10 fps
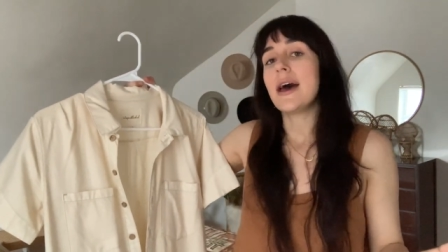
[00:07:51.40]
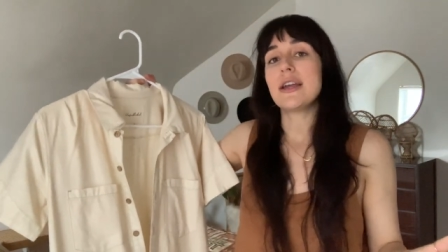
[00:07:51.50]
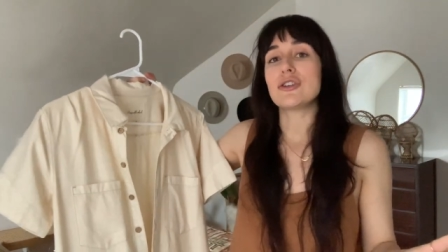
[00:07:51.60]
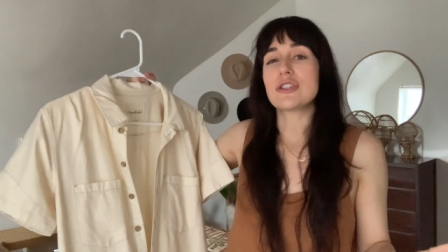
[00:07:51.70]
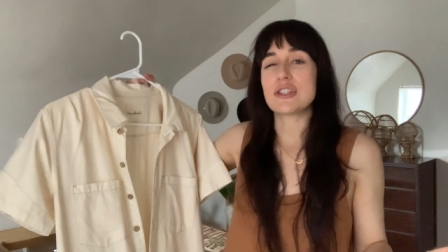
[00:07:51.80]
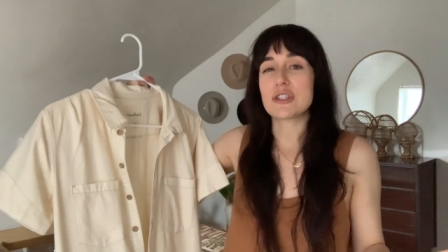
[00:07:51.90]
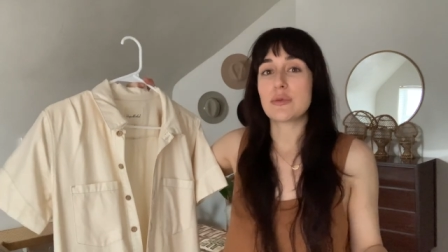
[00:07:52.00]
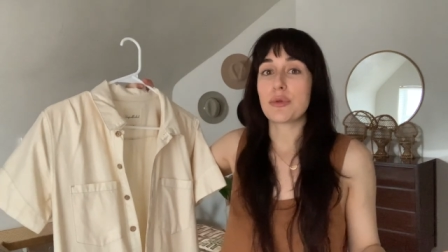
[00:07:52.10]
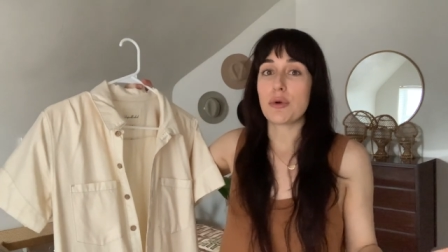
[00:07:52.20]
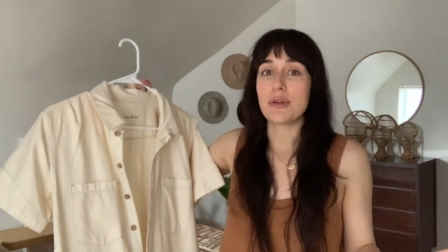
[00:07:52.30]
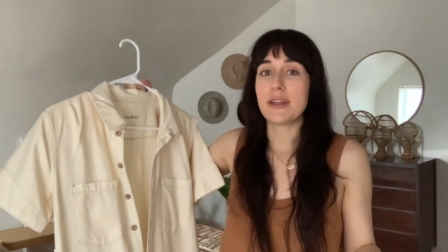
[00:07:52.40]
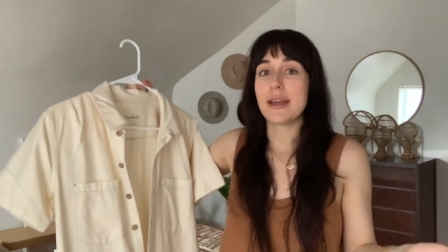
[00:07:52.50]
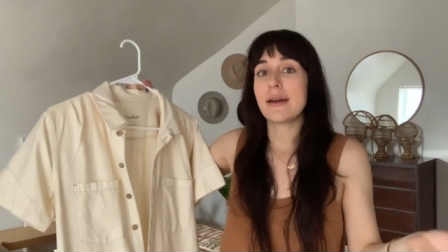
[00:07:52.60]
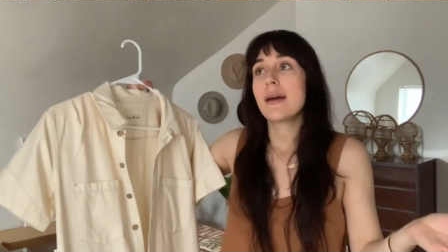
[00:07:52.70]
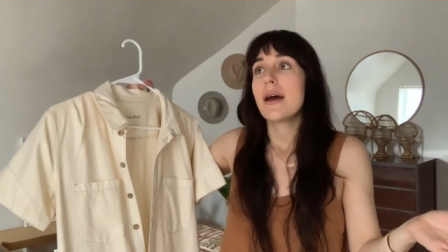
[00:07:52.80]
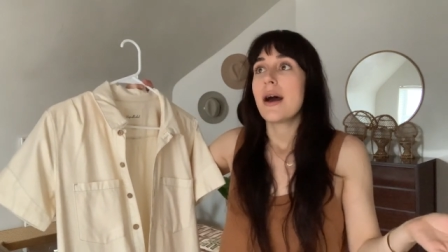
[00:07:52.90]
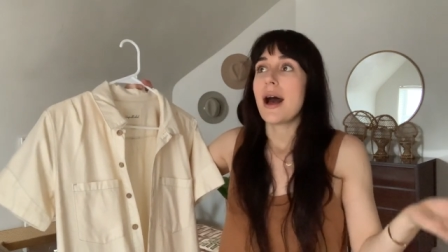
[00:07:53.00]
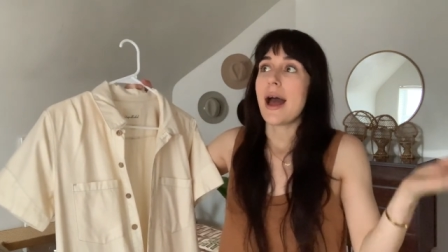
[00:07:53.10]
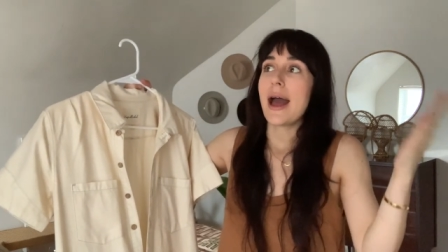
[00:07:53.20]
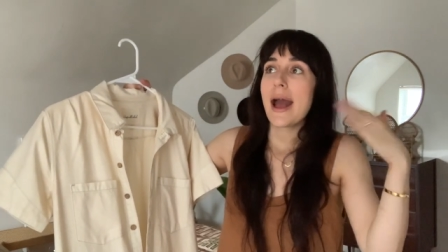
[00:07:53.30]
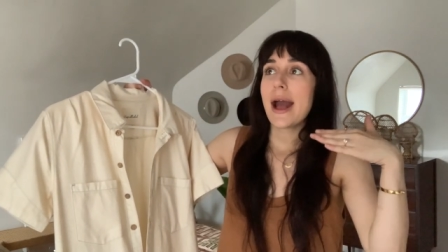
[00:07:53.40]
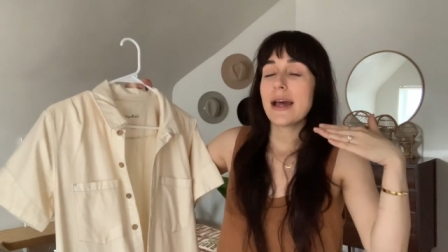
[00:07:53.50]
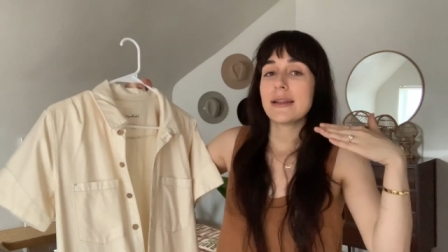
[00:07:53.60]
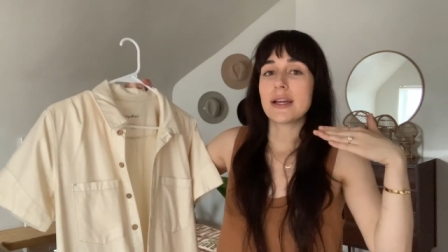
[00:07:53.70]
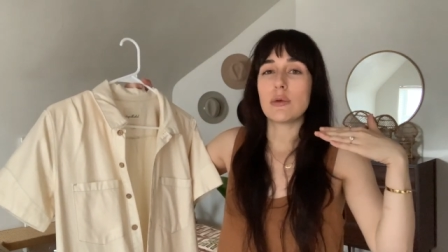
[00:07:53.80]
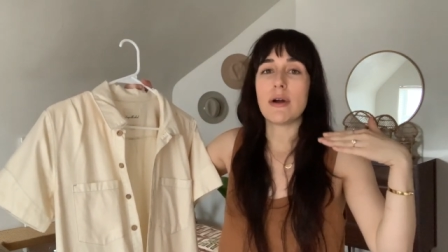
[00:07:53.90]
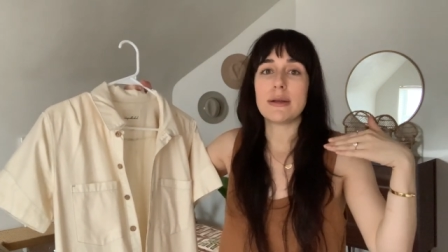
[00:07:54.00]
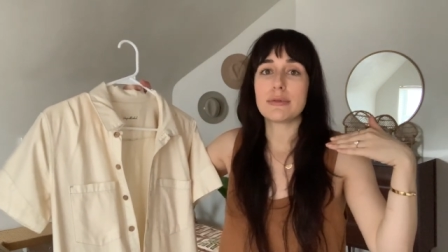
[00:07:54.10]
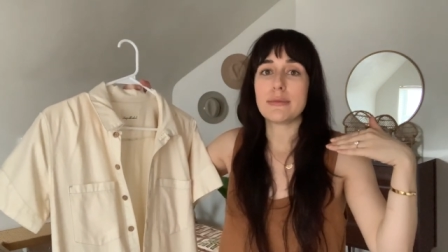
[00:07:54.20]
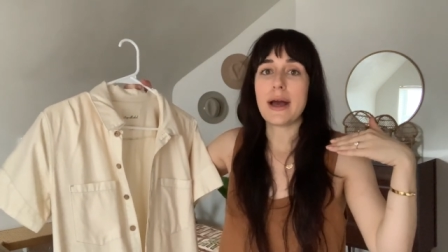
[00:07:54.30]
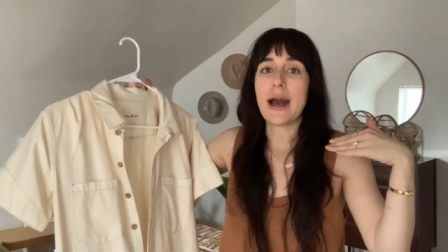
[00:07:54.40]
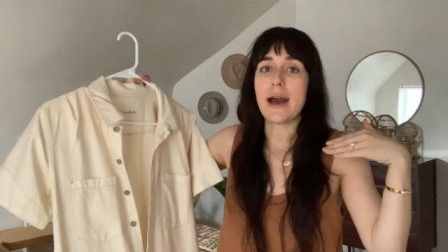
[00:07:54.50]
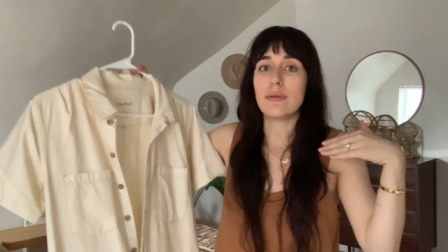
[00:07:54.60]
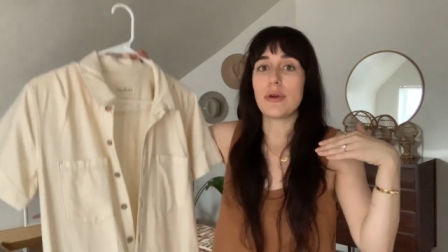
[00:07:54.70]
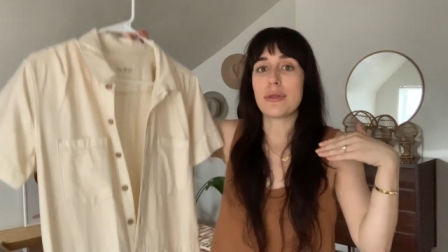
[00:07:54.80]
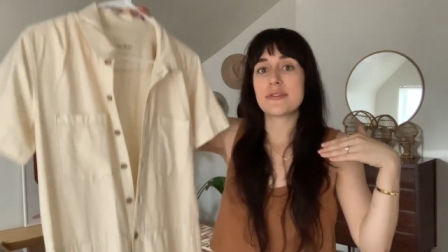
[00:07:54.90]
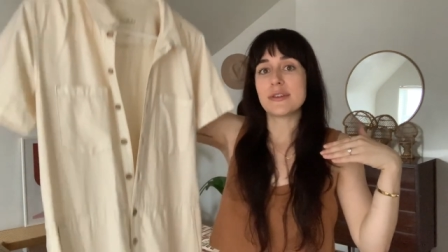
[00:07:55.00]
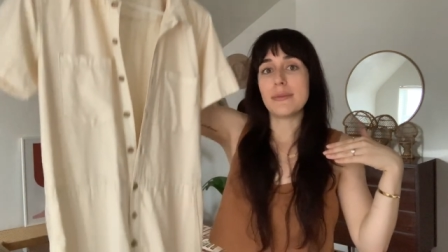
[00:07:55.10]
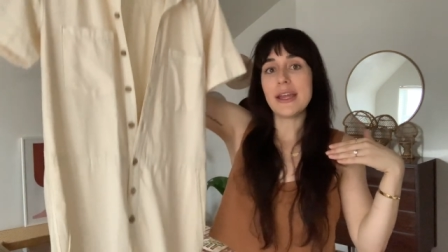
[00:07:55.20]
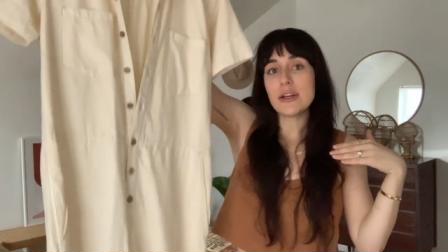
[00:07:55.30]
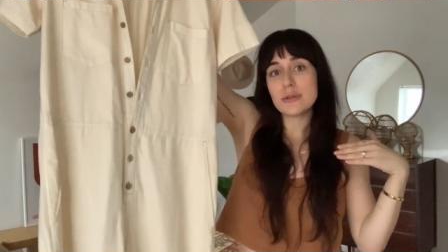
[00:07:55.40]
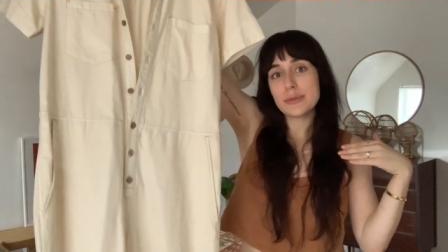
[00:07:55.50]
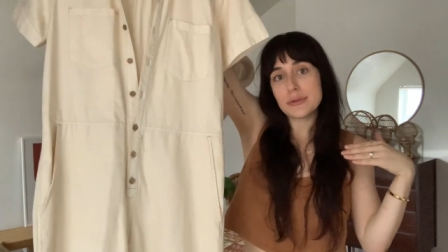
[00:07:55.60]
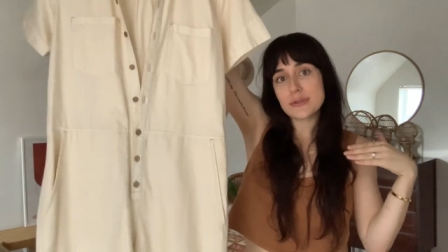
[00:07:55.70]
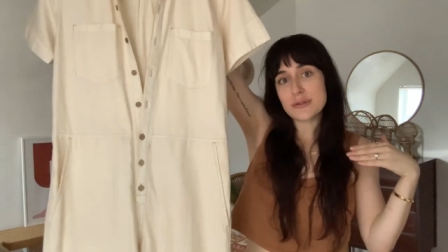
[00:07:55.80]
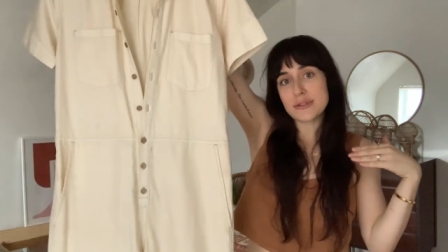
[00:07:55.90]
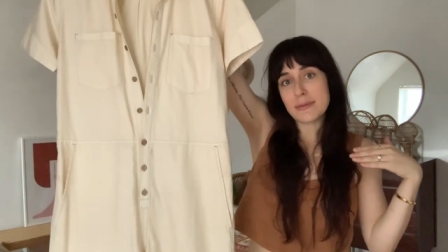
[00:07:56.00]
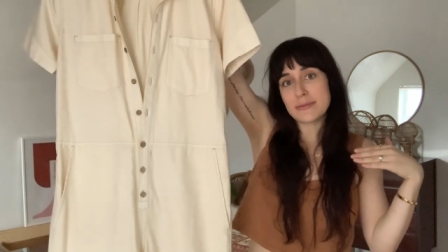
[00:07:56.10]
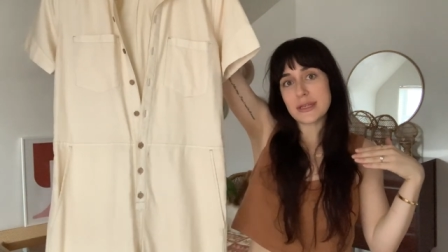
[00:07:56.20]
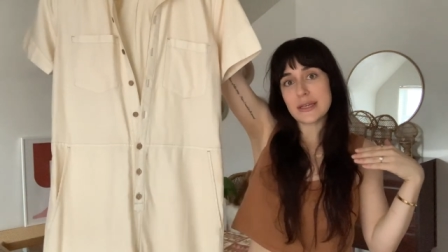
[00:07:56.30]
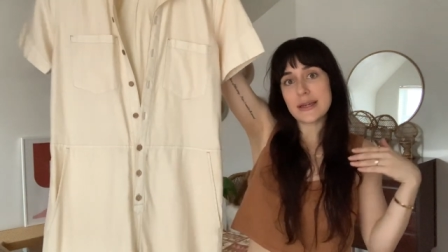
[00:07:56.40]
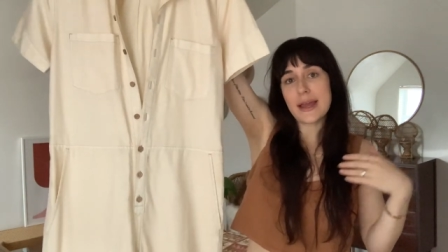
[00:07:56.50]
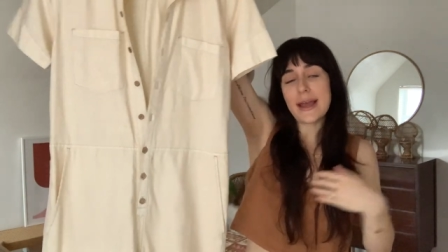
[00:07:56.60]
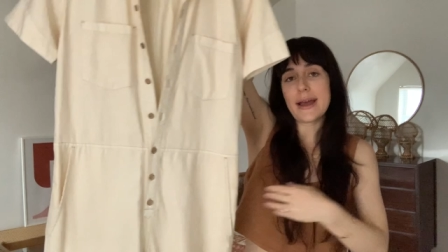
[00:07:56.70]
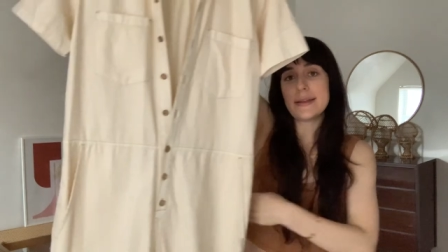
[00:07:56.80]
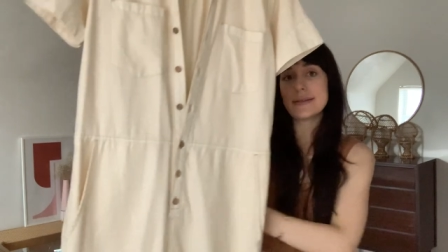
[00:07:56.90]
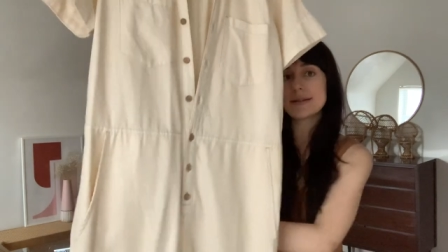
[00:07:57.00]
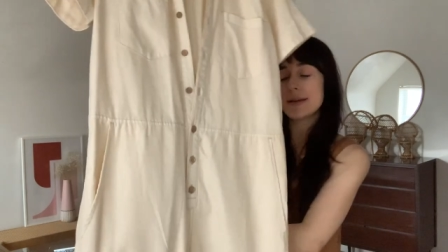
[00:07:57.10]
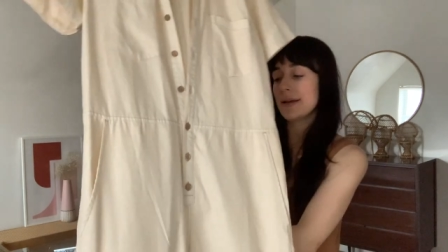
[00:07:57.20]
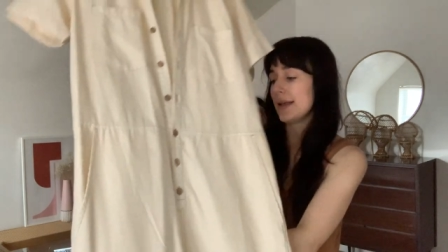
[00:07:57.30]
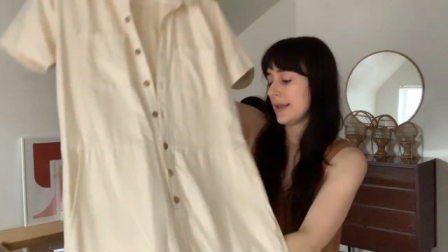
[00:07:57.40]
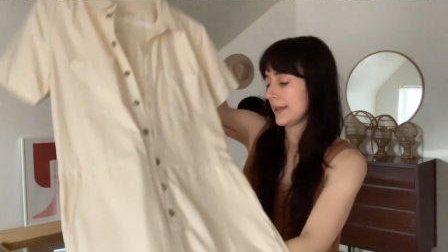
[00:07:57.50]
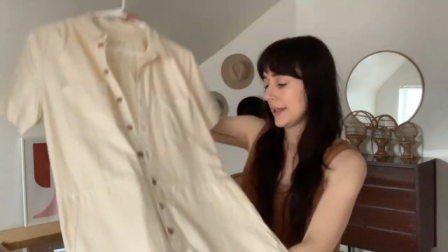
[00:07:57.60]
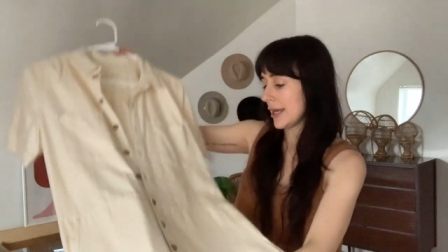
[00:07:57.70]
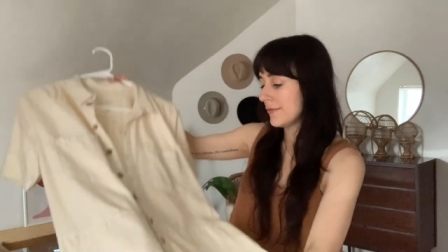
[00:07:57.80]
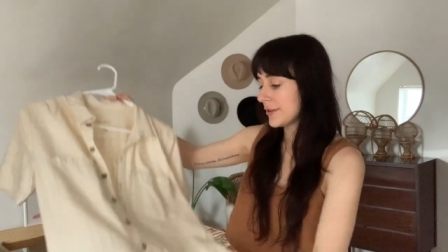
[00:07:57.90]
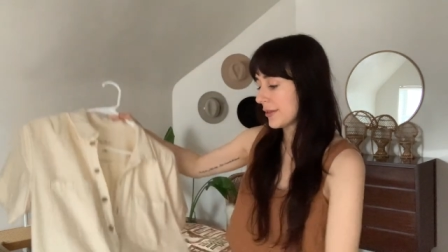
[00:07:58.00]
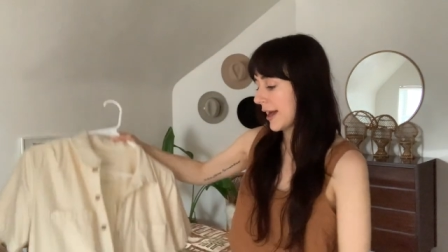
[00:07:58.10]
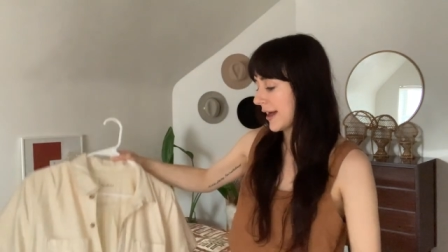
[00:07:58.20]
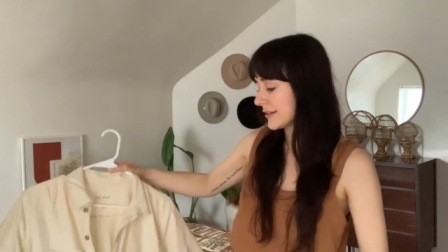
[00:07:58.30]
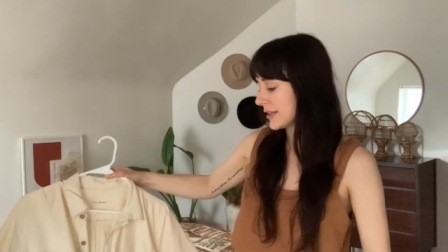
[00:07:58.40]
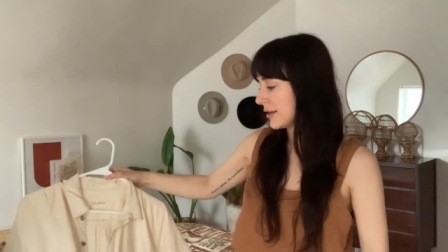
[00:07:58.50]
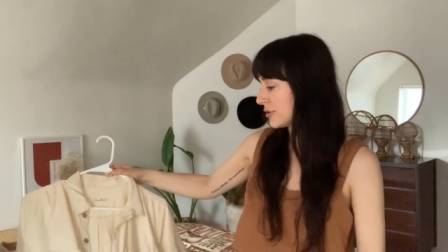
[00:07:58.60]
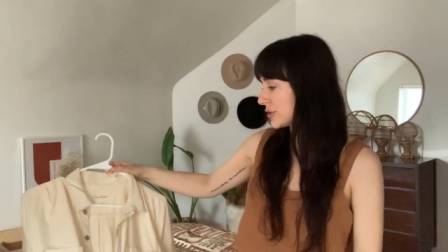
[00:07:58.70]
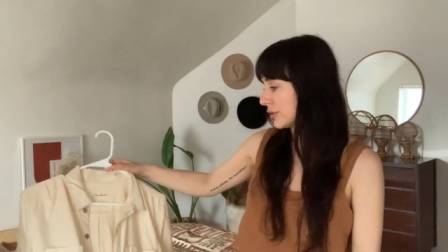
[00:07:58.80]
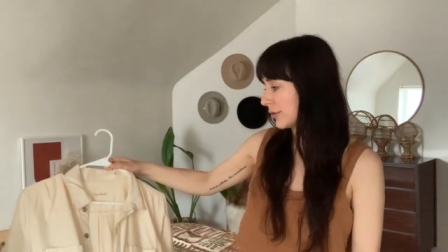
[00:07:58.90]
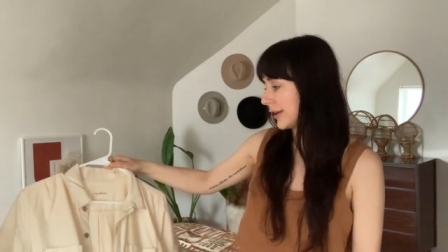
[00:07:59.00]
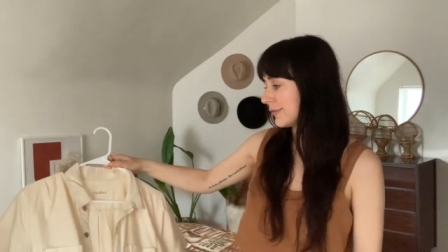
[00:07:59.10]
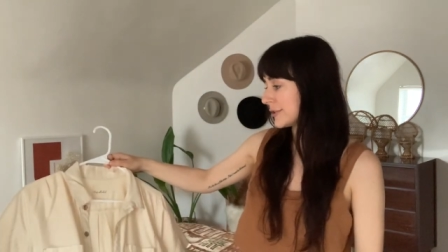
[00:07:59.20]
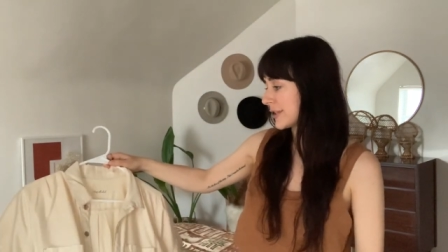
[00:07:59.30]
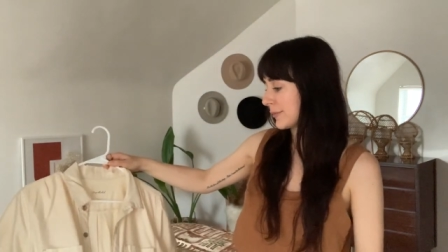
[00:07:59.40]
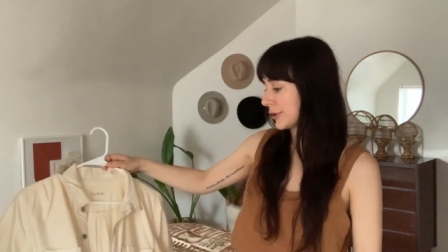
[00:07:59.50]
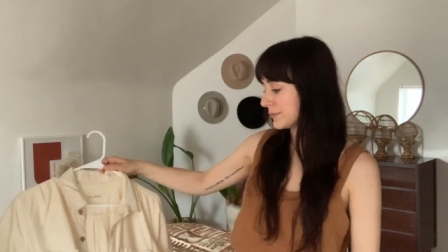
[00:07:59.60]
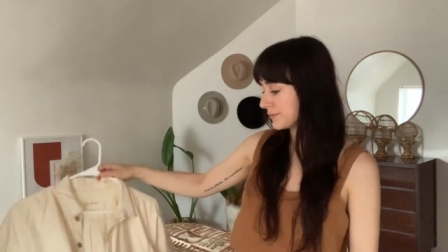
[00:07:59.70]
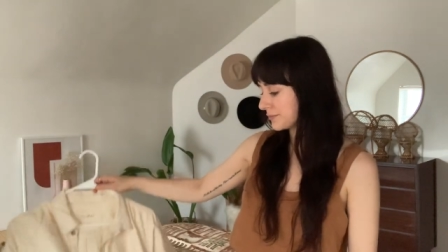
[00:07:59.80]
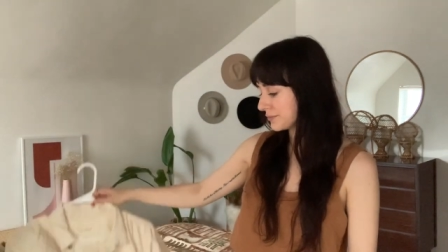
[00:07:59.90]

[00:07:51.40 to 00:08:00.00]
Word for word: I usually just will throw on like a hat, like a wide brim hat with some ankle boots or something and loved that. So great for summer.